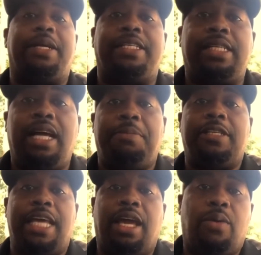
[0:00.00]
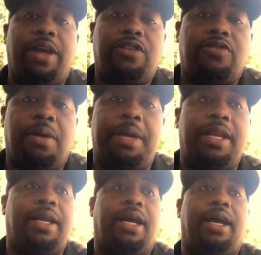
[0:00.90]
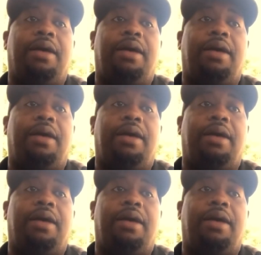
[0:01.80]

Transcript: But just a couple of takeaways from it.